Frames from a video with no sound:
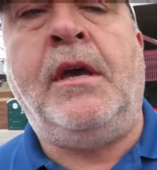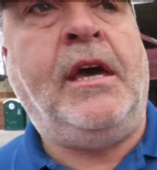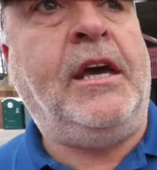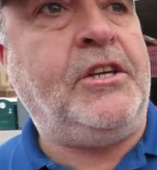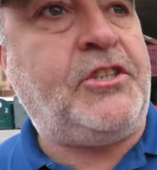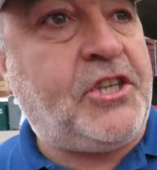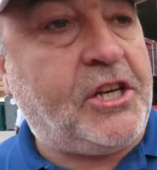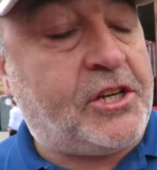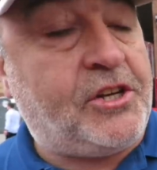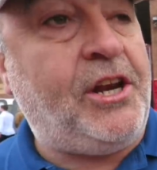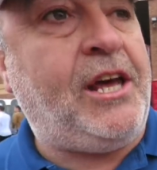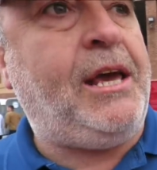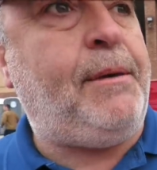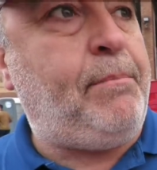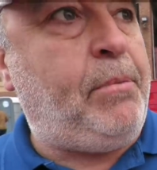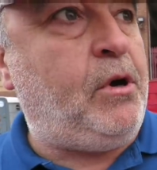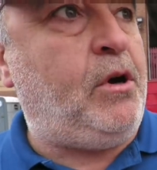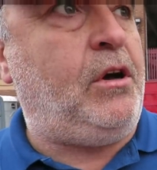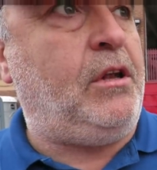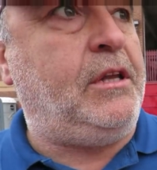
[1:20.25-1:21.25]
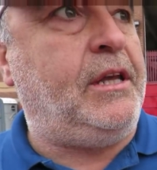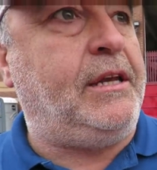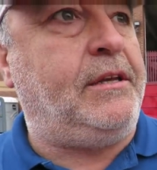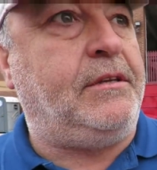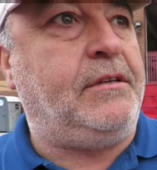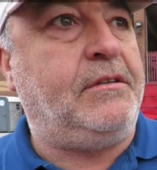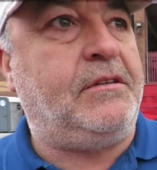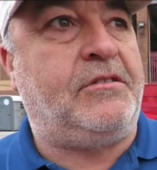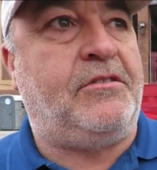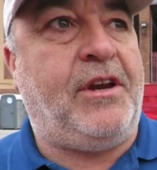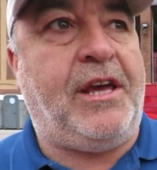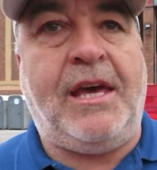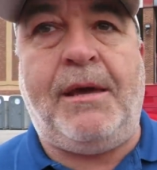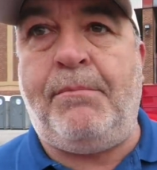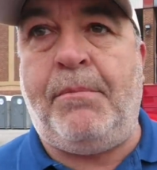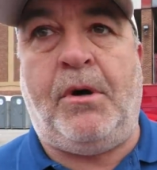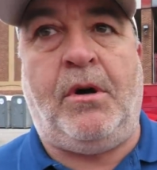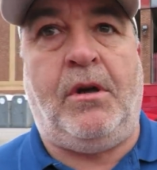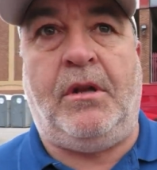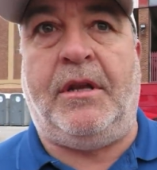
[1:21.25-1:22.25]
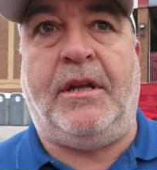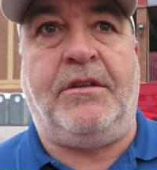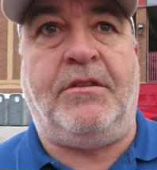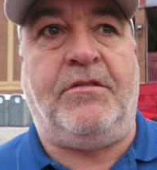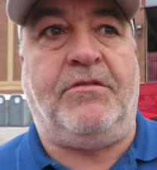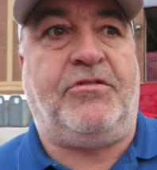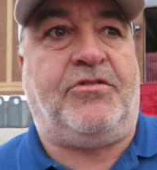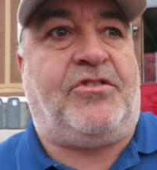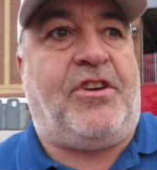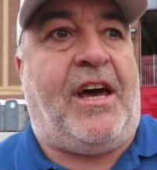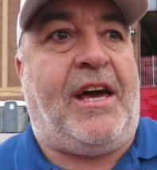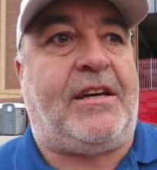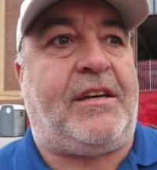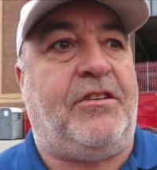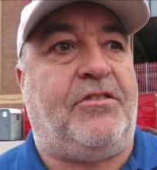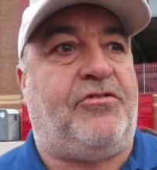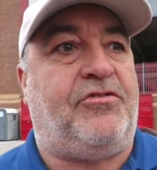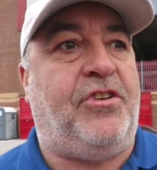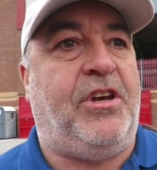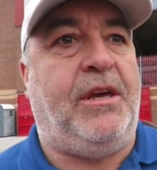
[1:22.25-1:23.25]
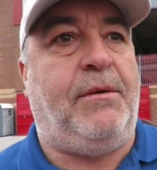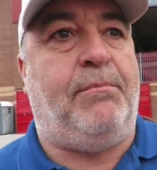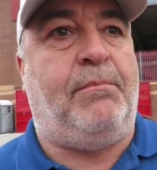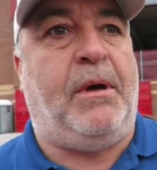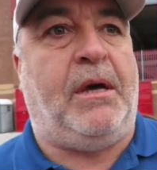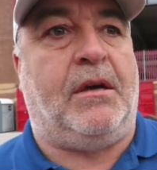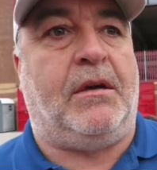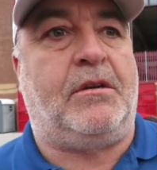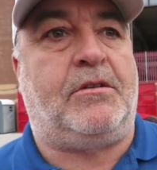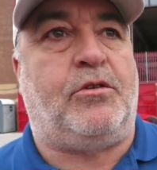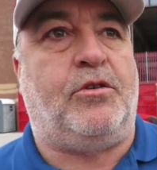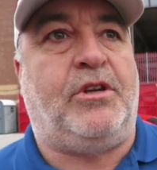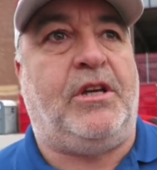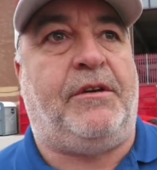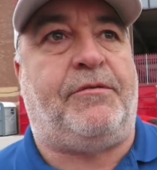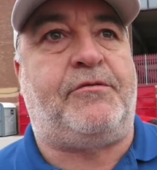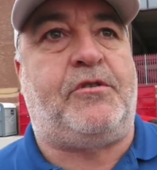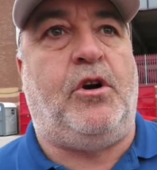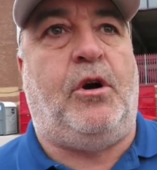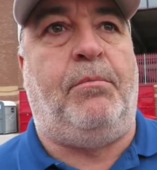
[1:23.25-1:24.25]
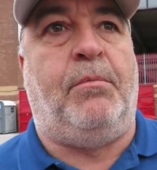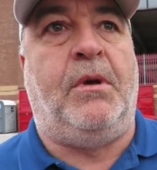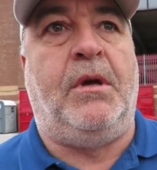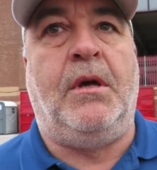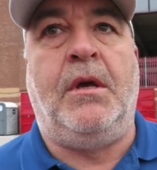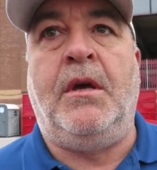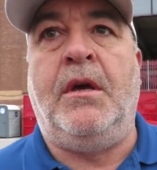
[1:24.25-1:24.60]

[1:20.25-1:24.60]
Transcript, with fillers: It's a great ball, great balling. Striker's dream, but could he have come?